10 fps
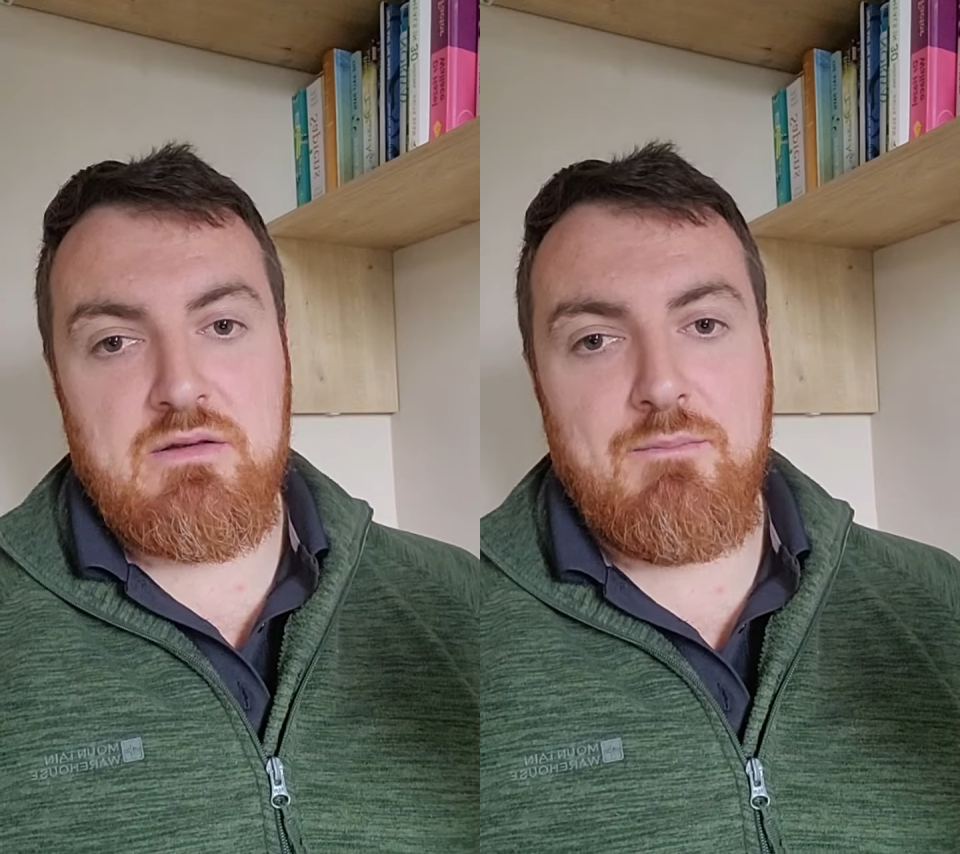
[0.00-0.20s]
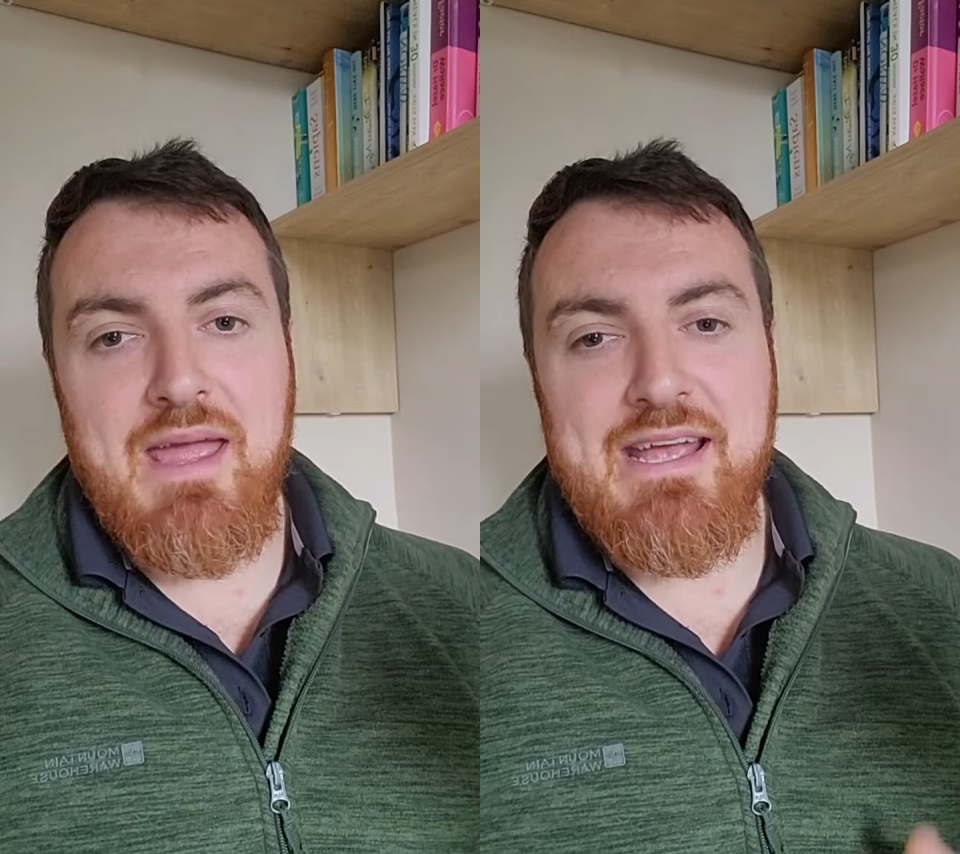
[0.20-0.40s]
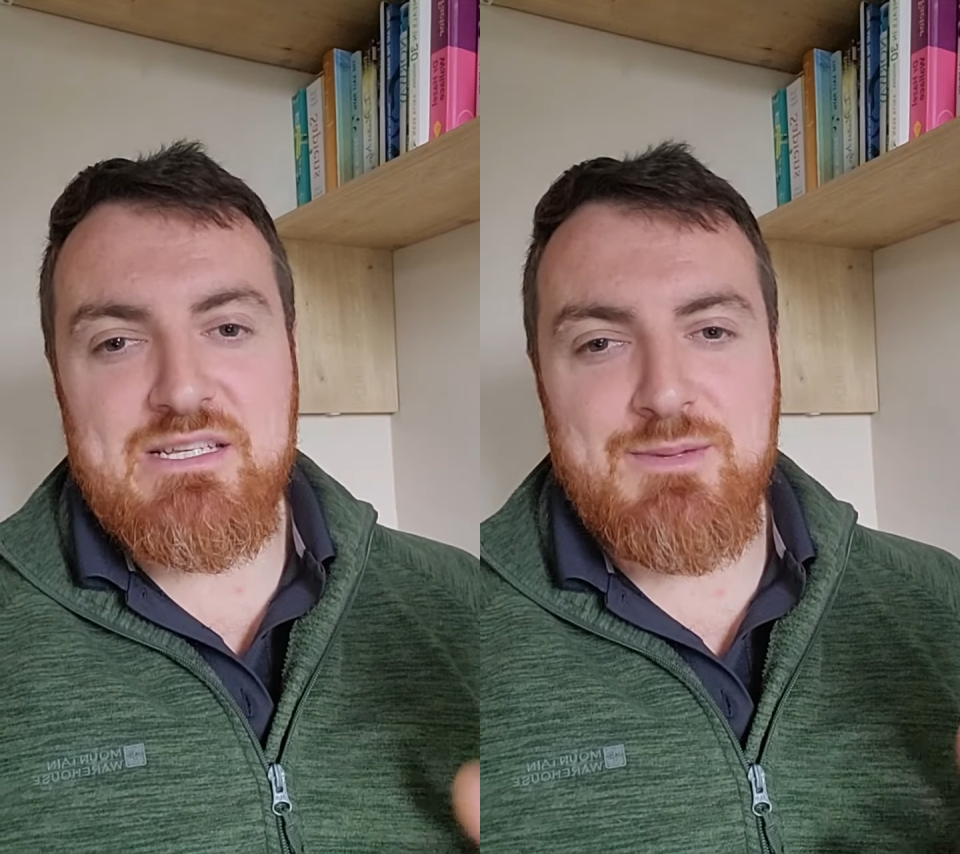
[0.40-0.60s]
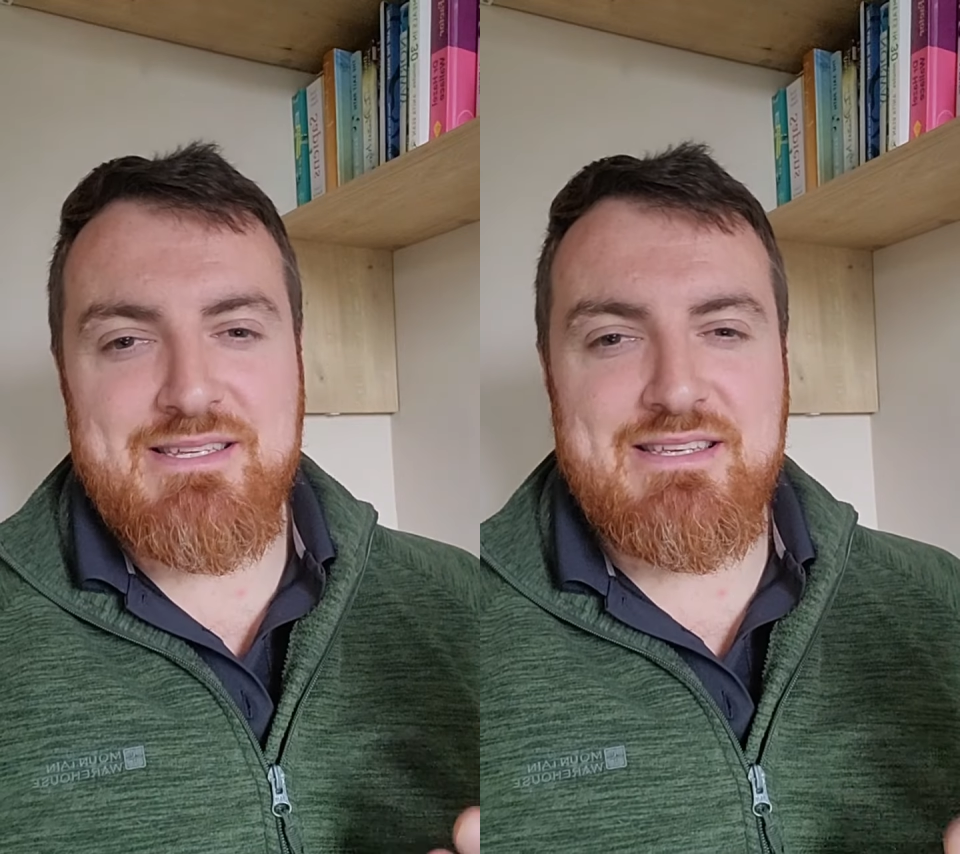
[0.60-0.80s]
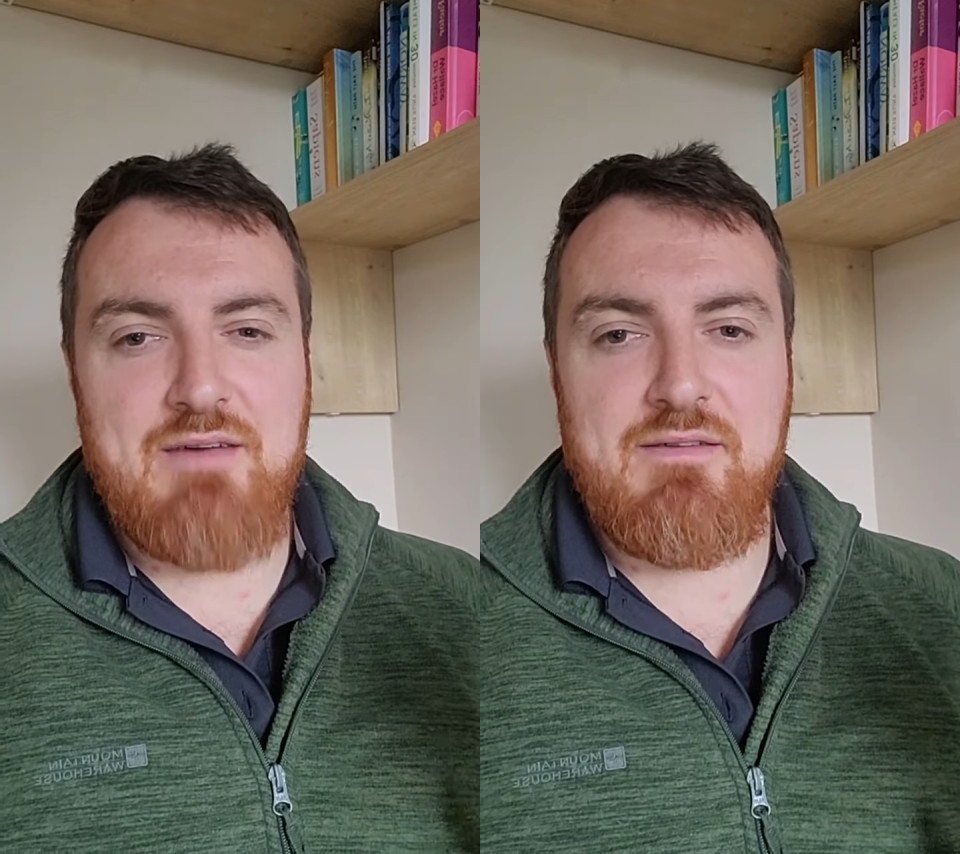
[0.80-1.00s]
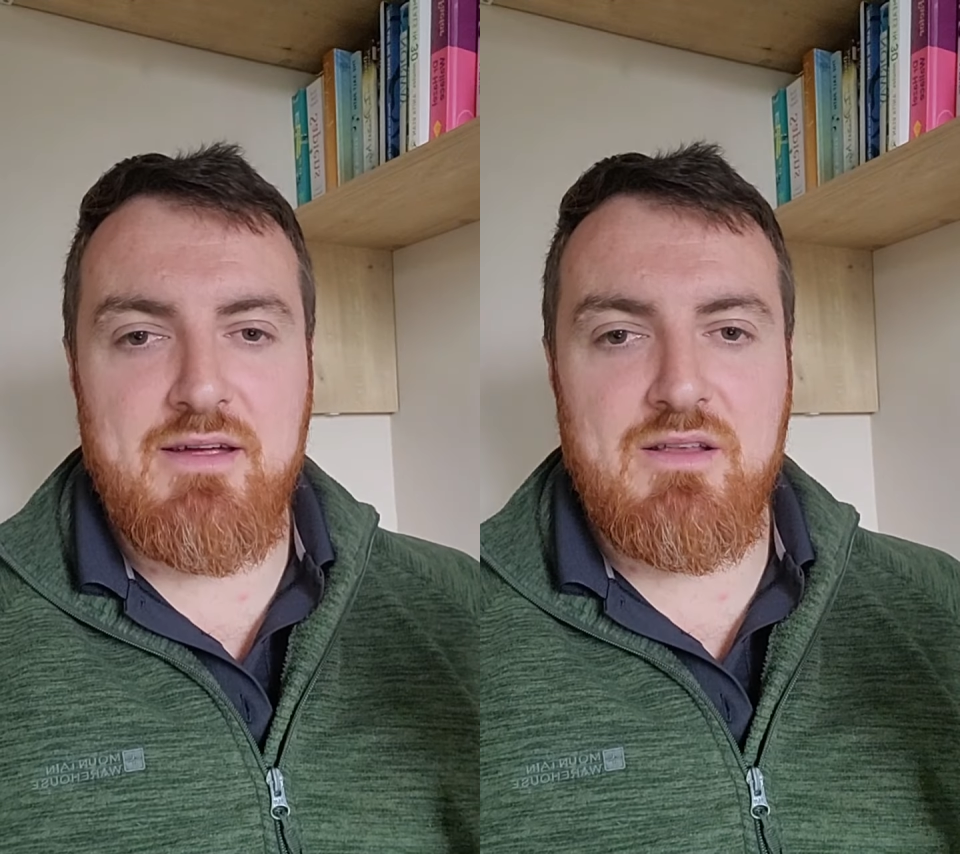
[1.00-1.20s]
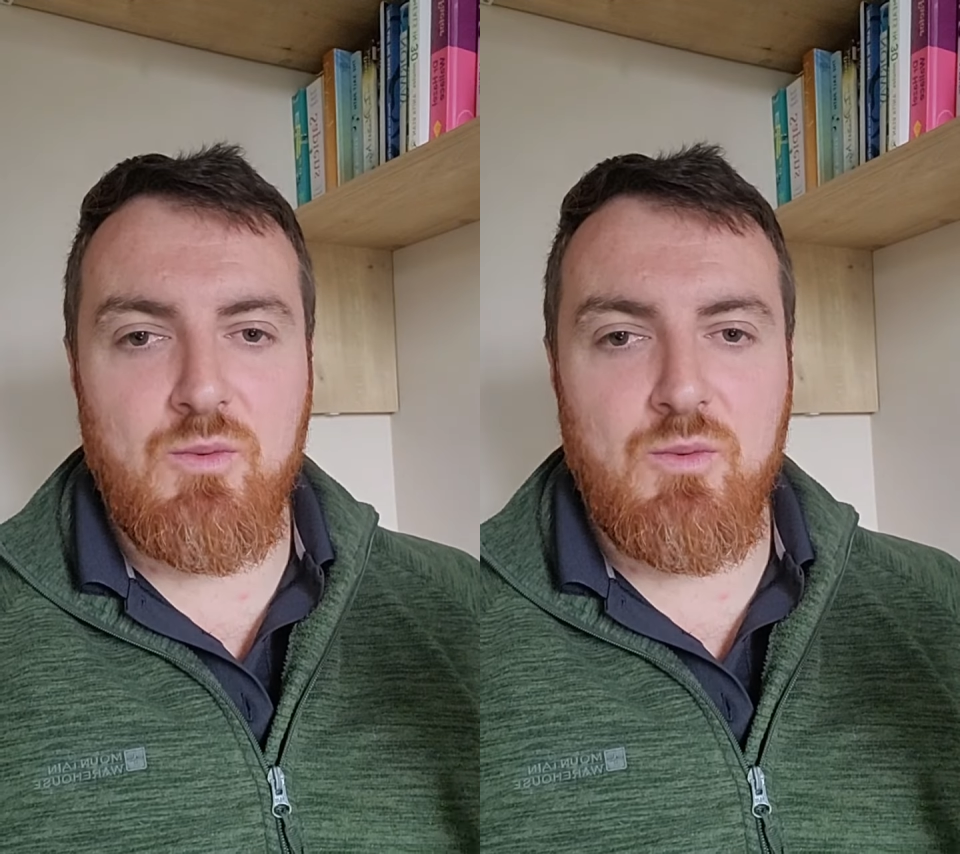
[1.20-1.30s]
make it specific to